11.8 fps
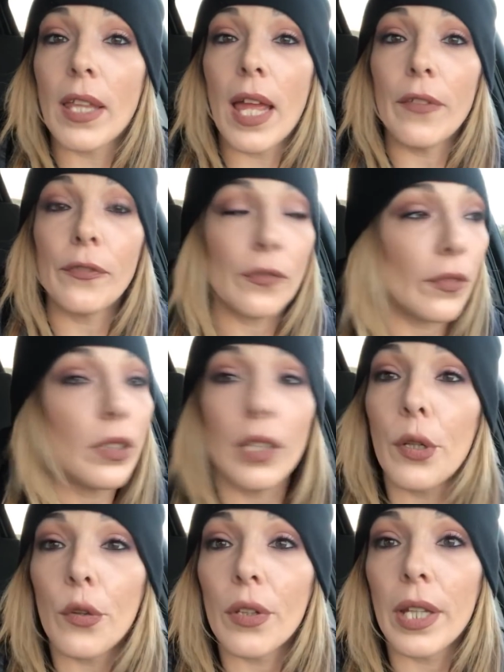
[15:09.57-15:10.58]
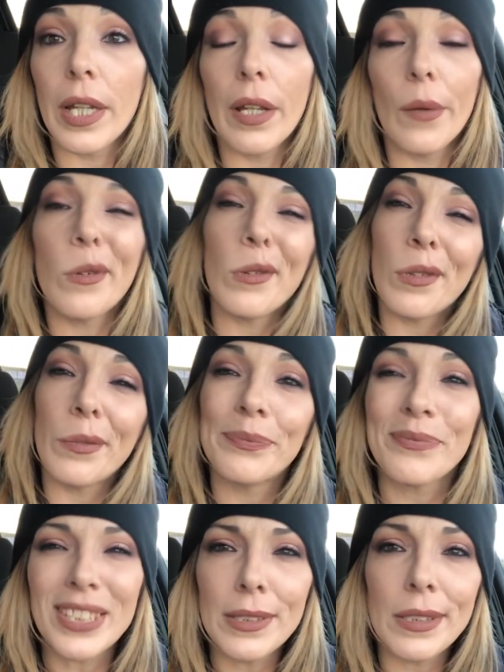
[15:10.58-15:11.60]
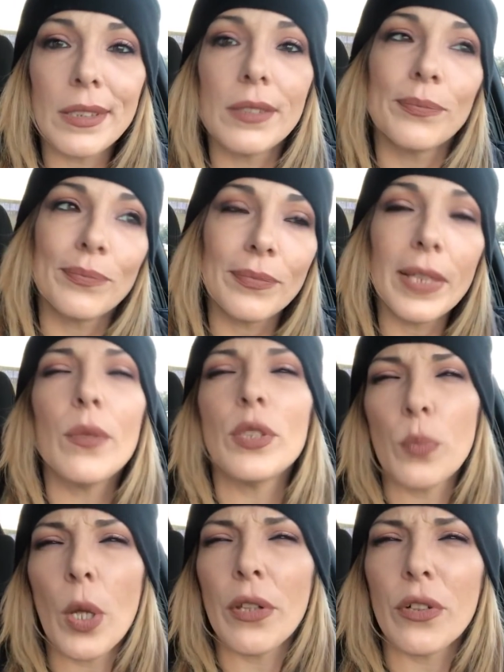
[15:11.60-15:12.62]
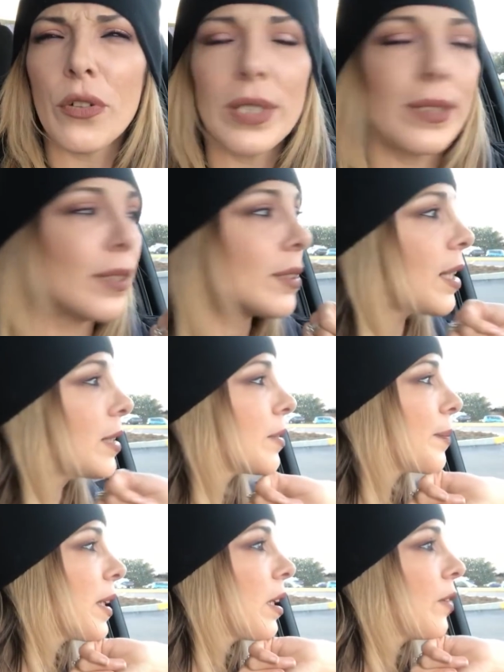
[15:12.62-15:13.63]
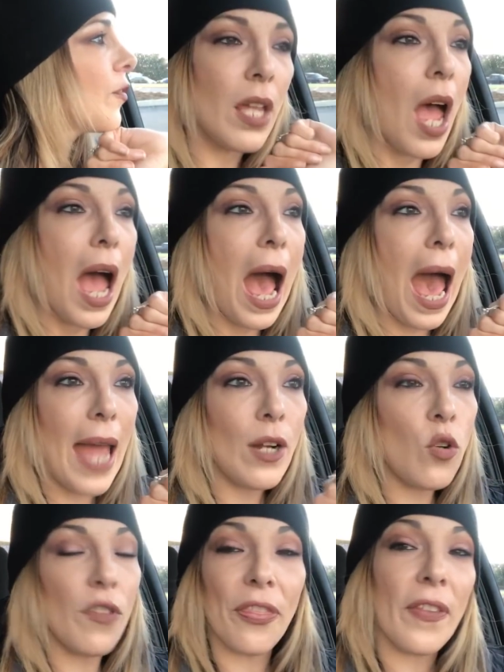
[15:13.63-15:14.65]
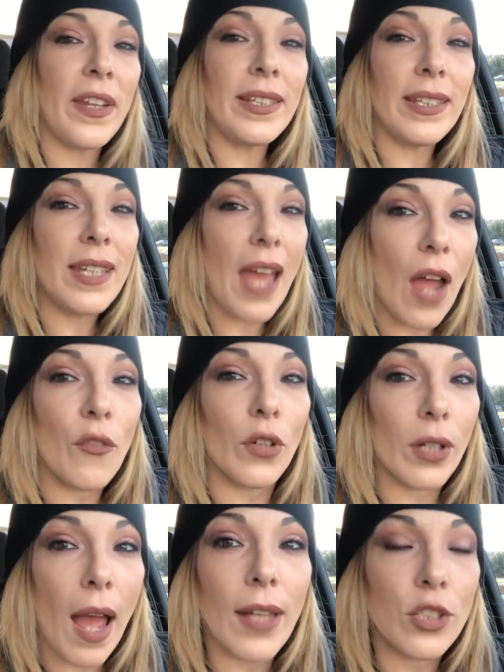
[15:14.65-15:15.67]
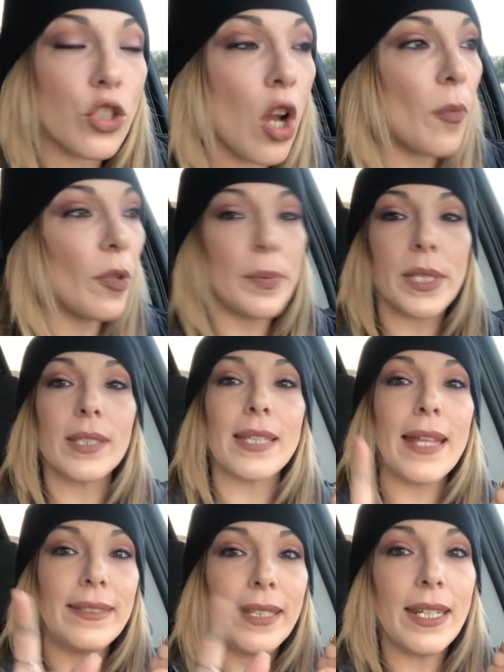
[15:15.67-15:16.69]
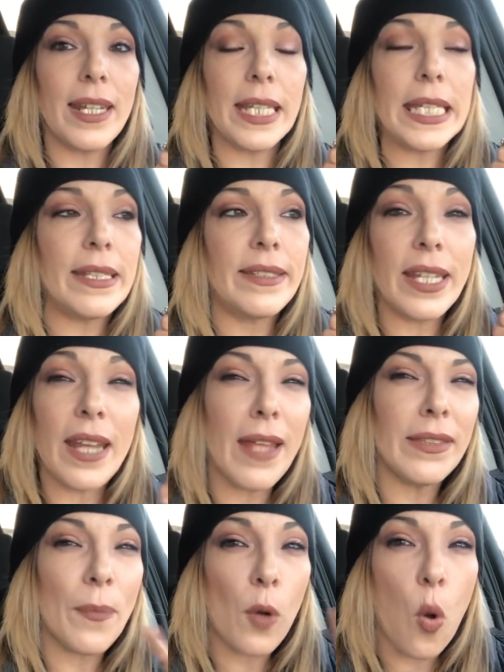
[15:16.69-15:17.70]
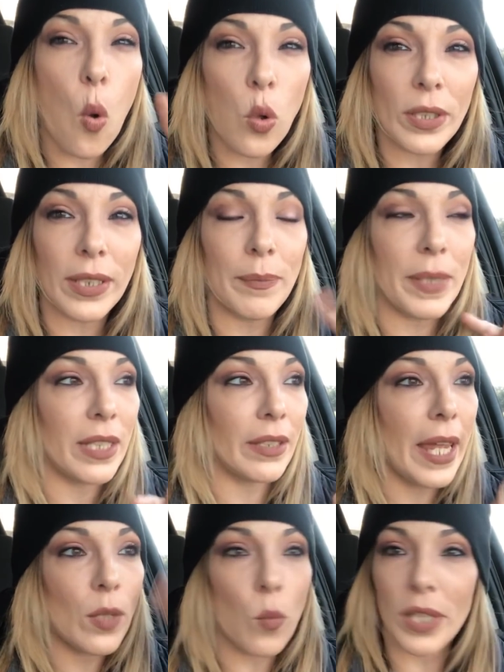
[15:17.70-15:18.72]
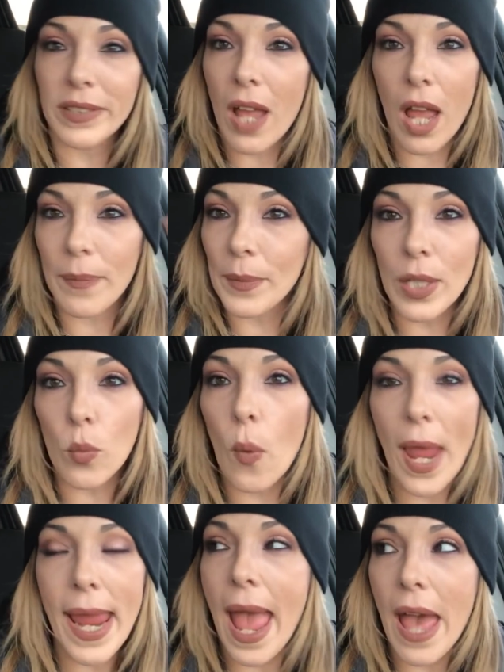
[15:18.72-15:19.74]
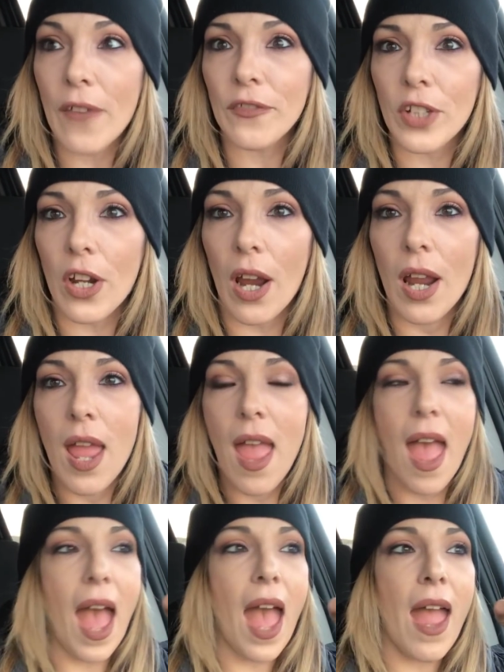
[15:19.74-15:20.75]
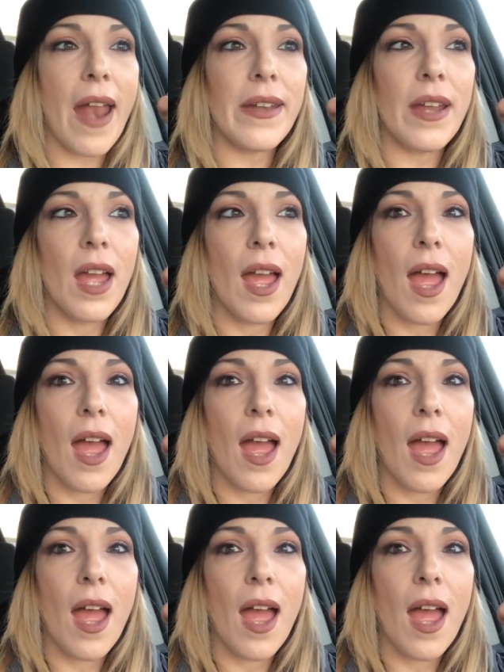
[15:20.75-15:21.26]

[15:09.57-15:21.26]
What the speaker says: life. Literally. Well, it was one of the craziest nights of my life. I don't think he ever got in trouble because he did end up calling me like one time, like way after. And